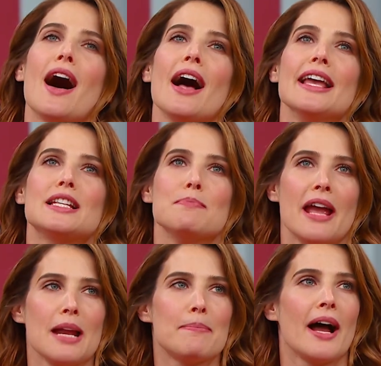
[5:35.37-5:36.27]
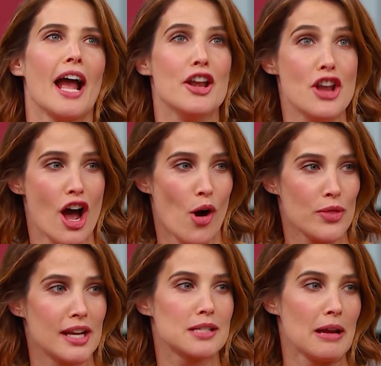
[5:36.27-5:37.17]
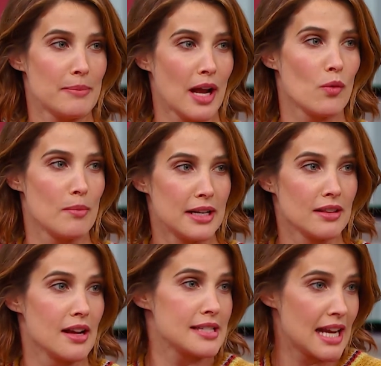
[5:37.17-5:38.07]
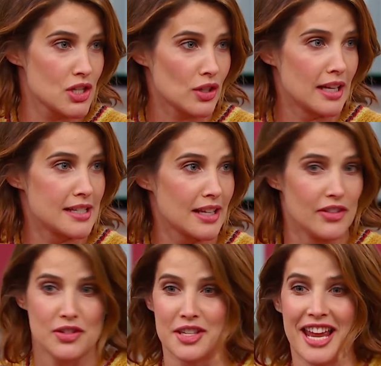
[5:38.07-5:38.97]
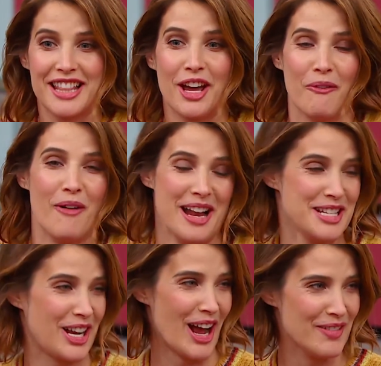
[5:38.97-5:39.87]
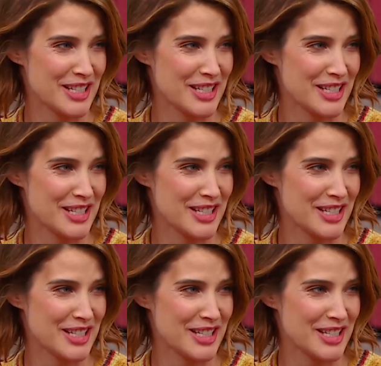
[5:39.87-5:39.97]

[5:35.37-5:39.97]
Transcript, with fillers: Uh, uh, it's made by. I know that it's made by a woman in Los Angeles, and this is like the Super one job